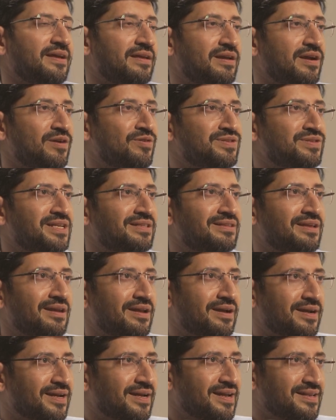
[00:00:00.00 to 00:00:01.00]
reducing the
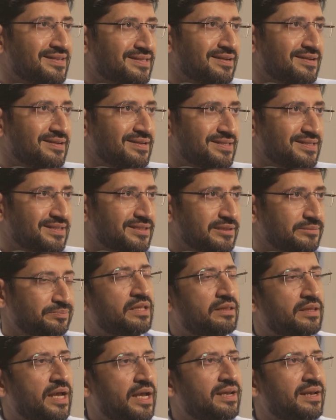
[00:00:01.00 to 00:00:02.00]
lung cancer risk.
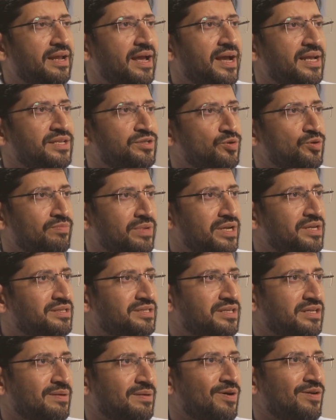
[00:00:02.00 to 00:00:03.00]
Then, as you
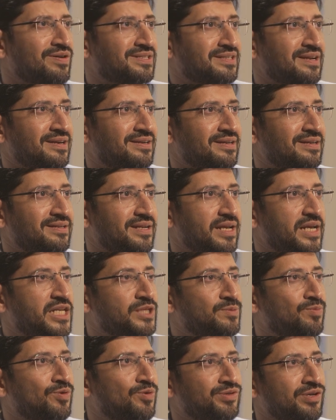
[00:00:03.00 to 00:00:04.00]
mentioned about certain
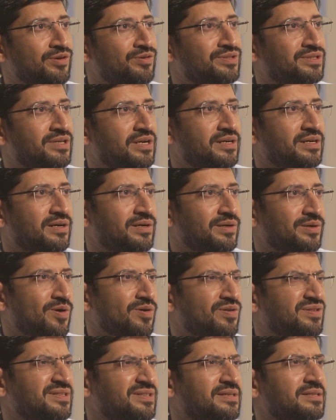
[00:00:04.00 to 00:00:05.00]
exposure to certain
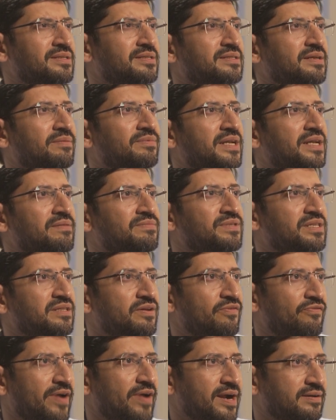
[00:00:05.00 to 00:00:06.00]
toxins, sometimes in
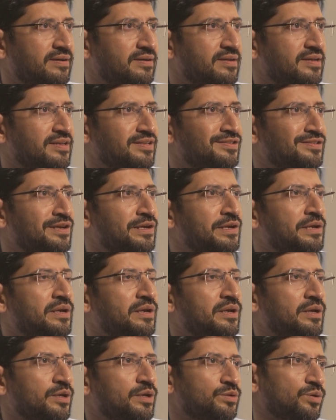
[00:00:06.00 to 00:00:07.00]
the factories.
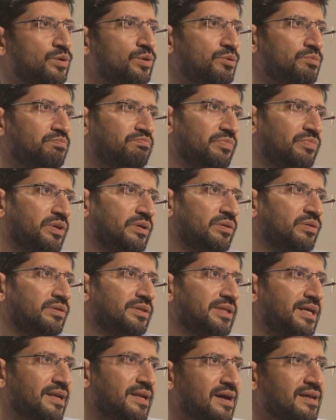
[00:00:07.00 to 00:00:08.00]
So,
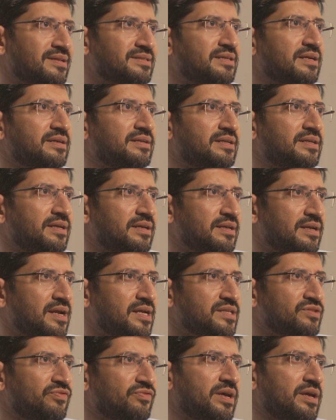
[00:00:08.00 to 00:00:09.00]
there are certain
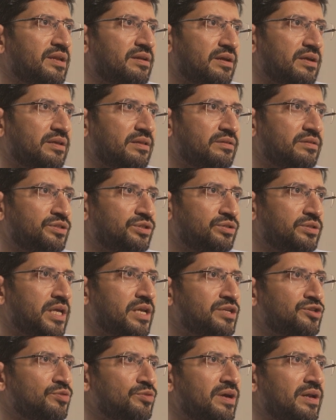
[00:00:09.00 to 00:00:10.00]
areas where
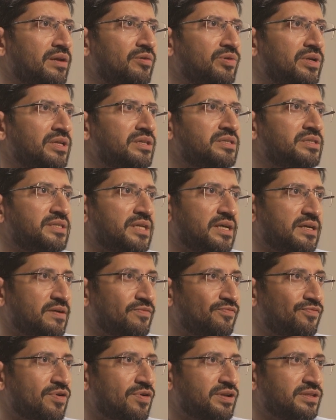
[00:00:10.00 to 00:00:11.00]
there should be a routine
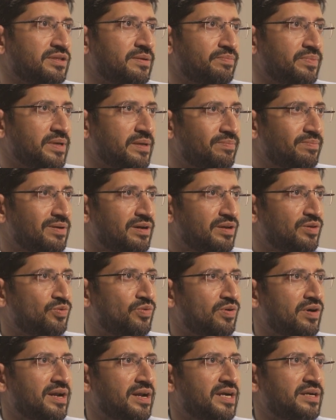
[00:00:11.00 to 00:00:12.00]
checkup for the people
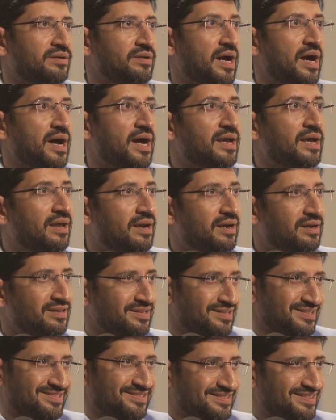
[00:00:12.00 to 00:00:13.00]
who are at higher
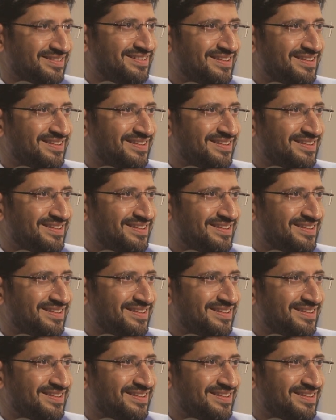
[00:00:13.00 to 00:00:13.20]
risk